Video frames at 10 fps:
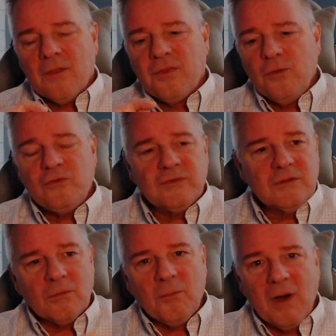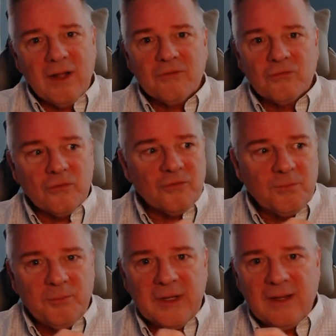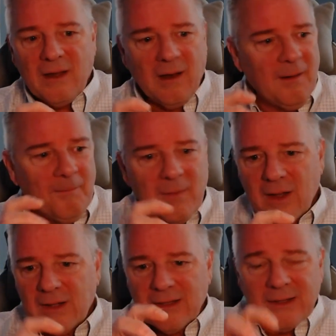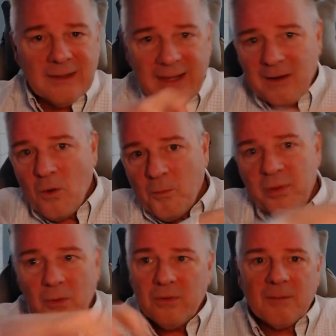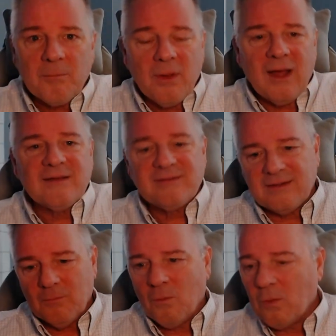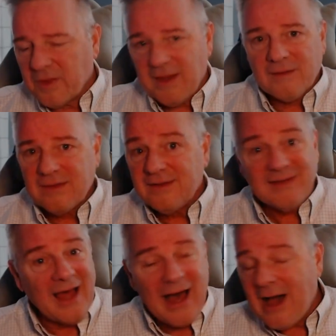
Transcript: those little modules become Lego building blocks that, well, without this,